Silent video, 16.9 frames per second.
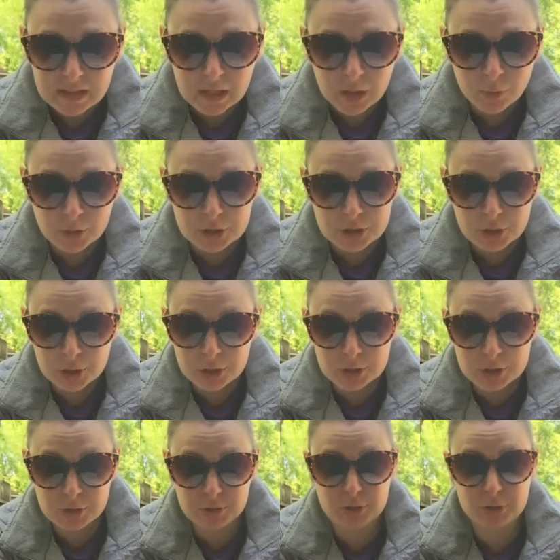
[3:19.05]
And what you're
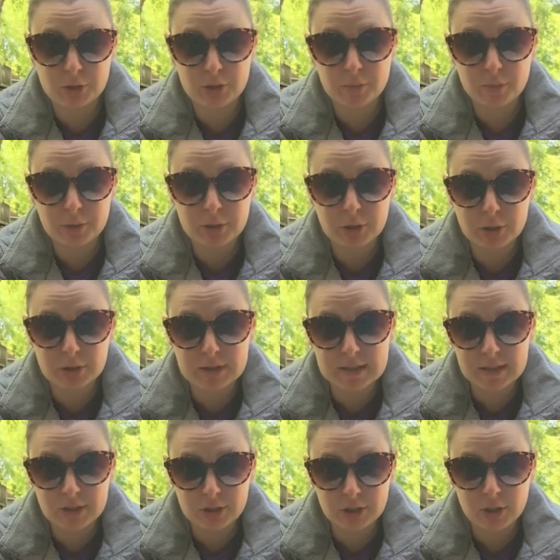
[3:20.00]
going to do is you're going to put your
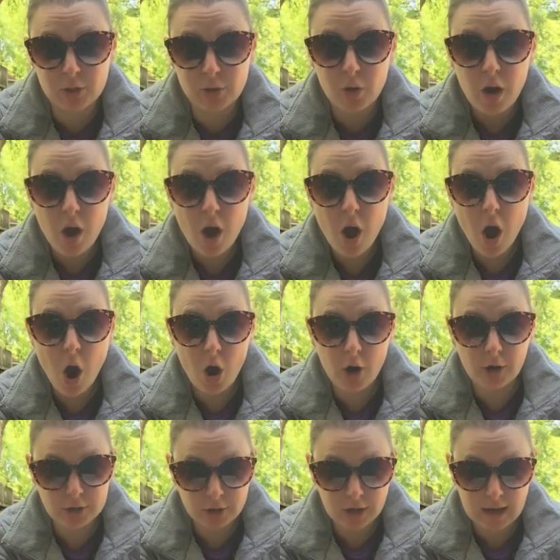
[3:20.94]
tissue
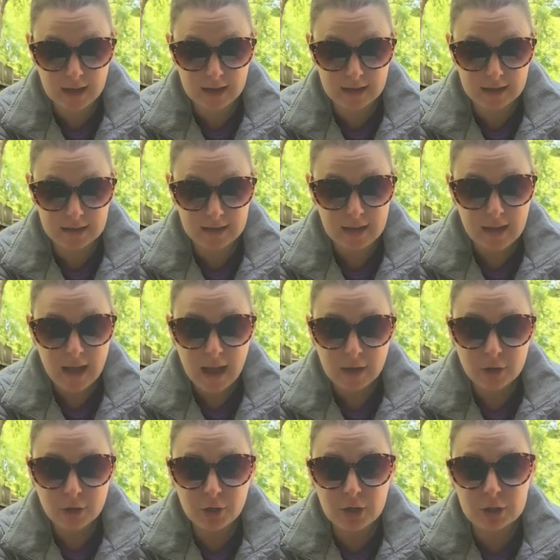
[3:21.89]
on your head
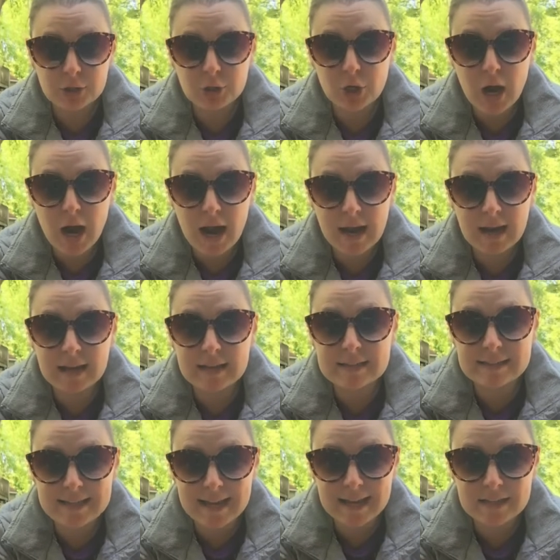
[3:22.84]
and you're going to try
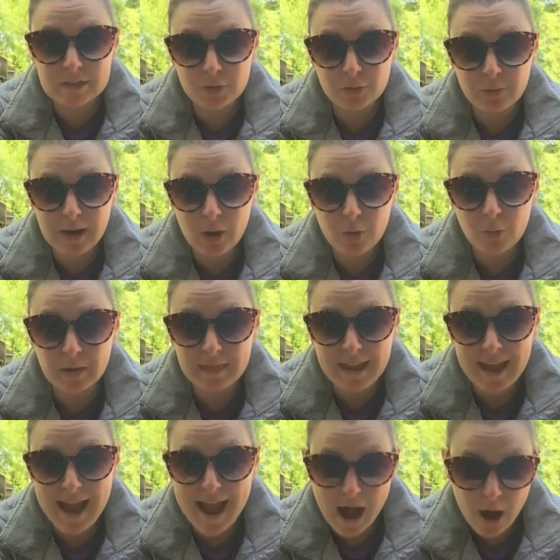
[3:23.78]
and dance around
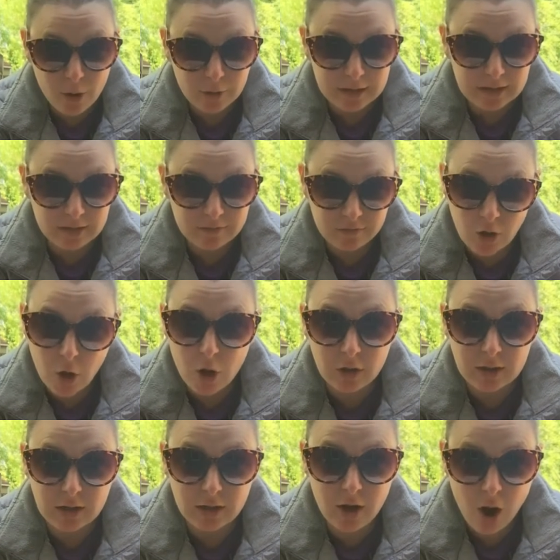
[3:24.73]
without it
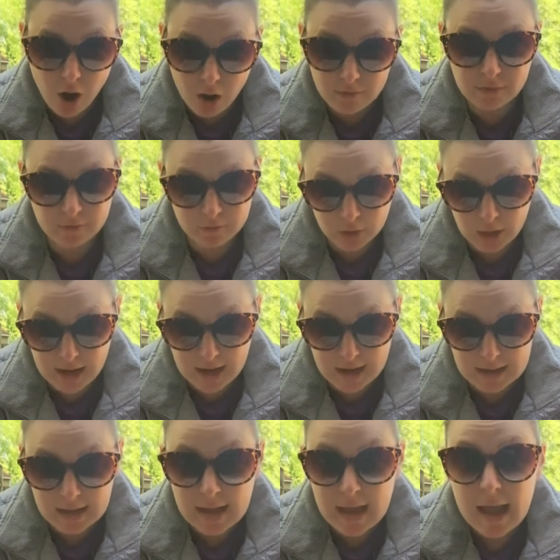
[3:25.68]
falling off of your head.